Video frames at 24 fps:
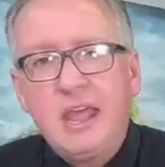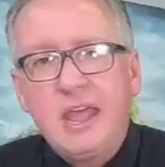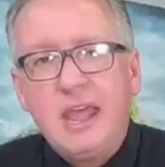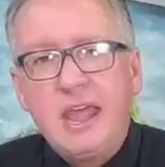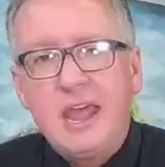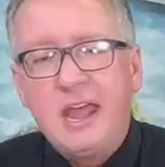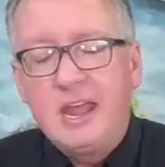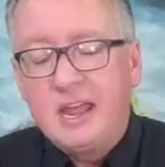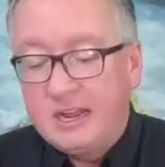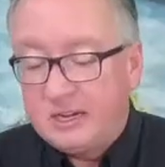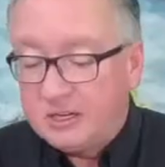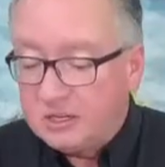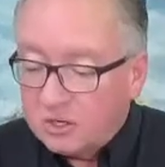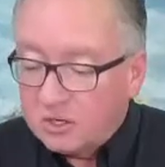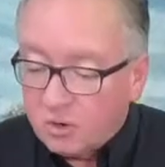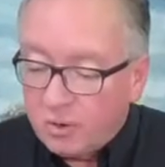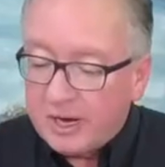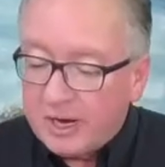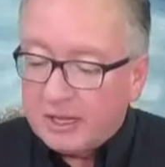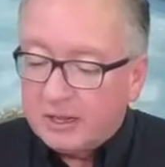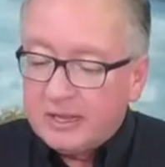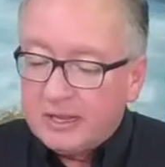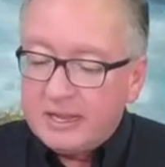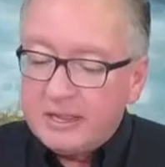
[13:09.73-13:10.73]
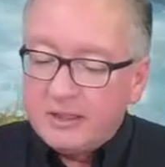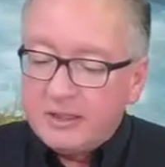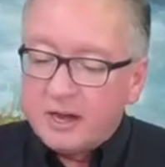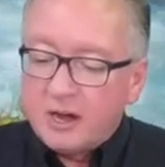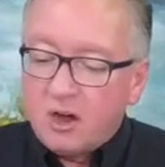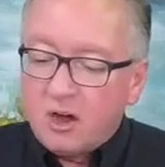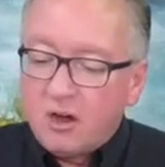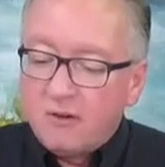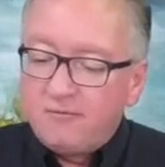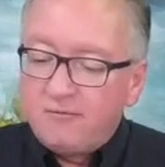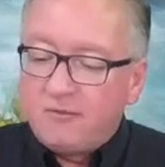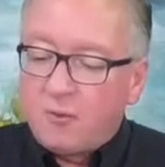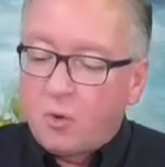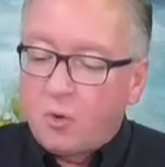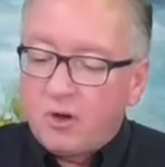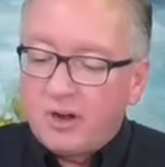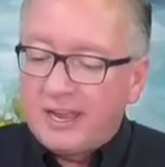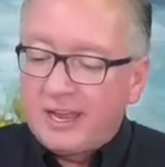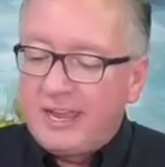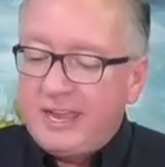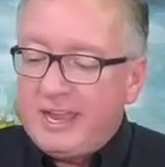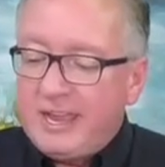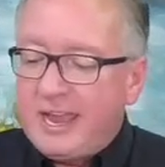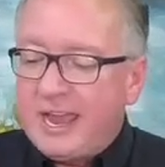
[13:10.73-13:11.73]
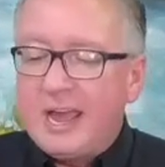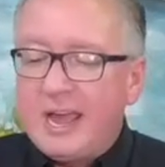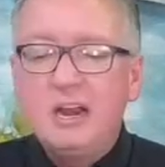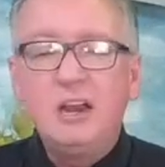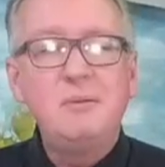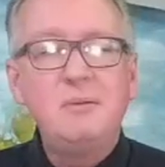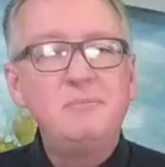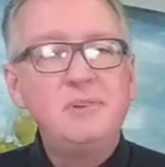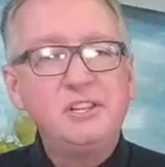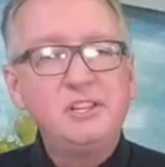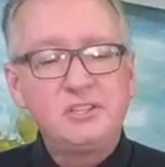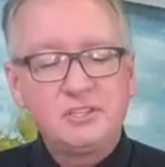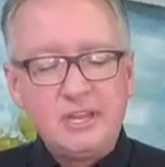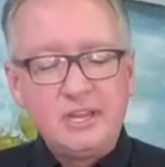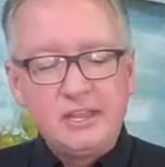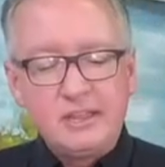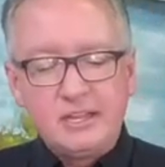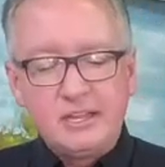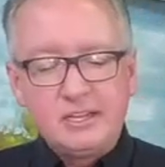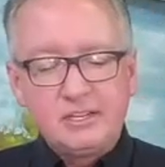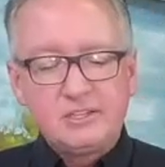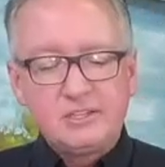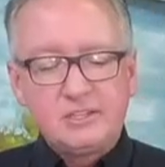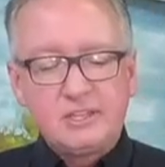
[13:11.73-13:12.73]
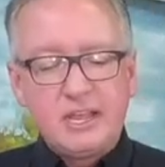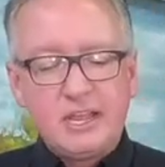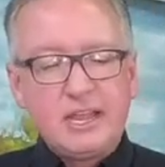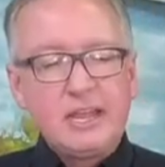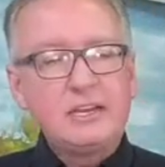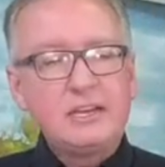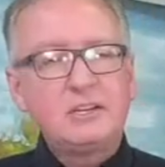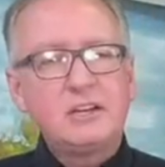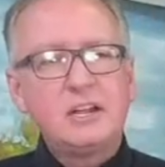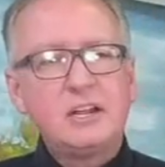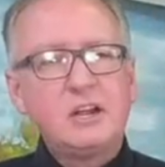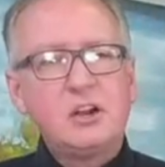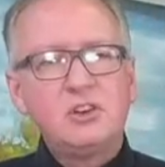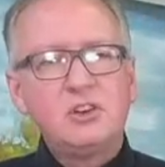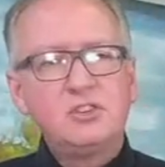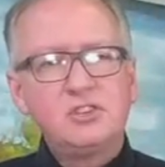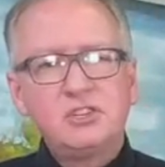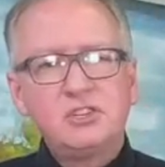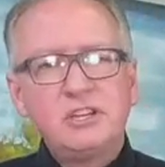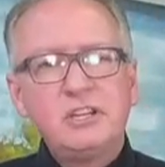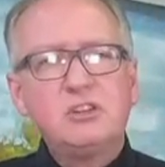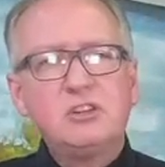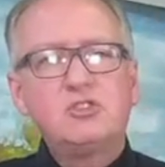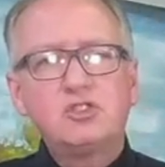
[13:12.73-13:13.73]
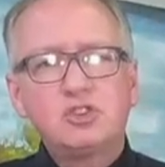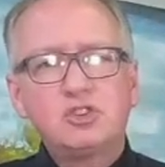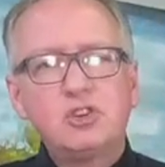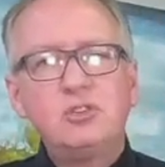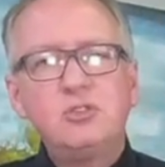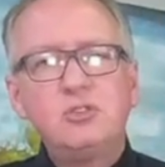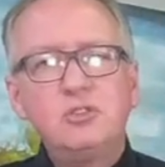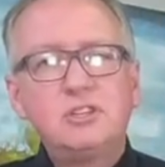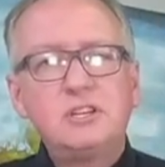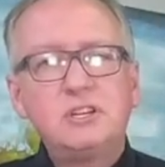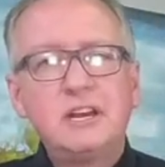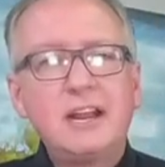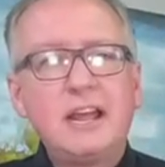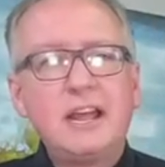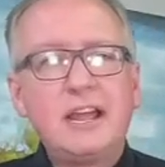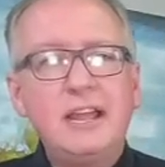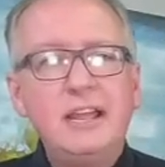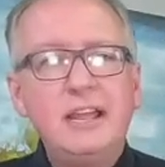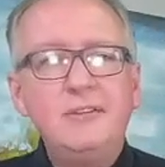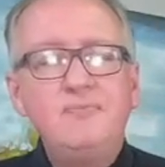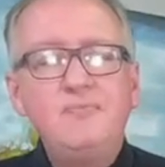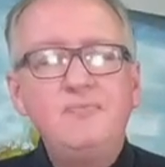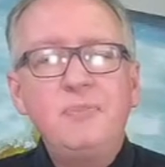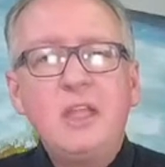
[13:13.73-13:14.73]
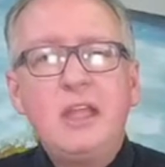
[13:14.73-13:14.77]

And quickly, there are four key elements in this that are still true today.